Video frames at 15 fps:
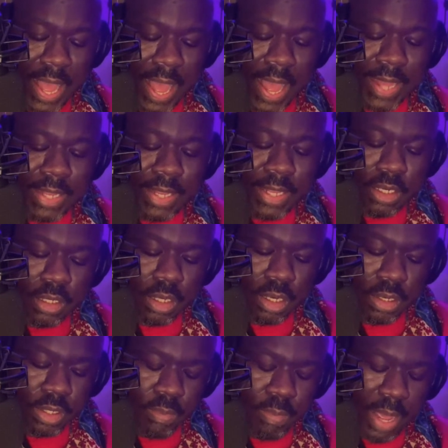I later
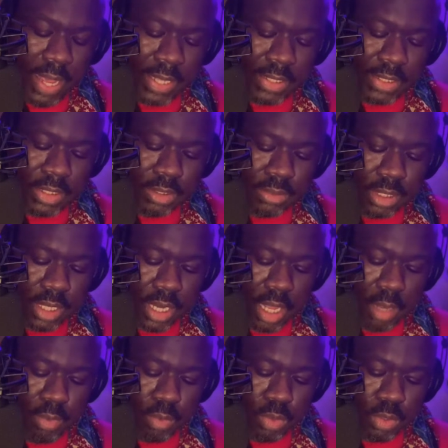learned that my eccentric
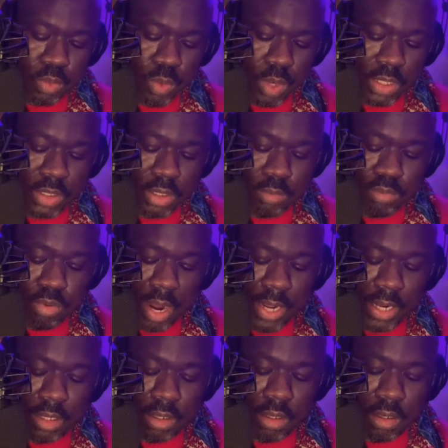neighbor was once a
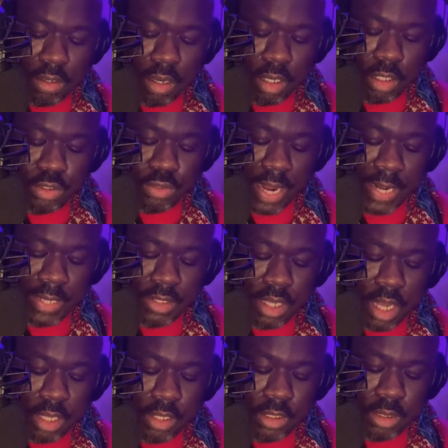bright girl on a track
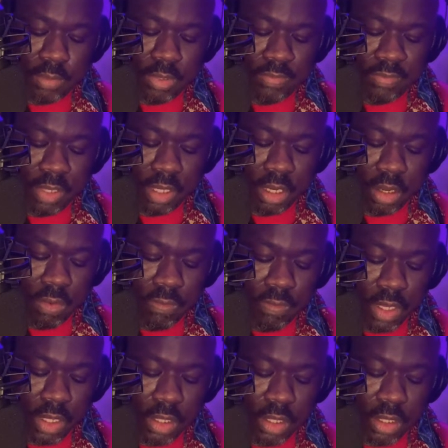scholarship to Villanova.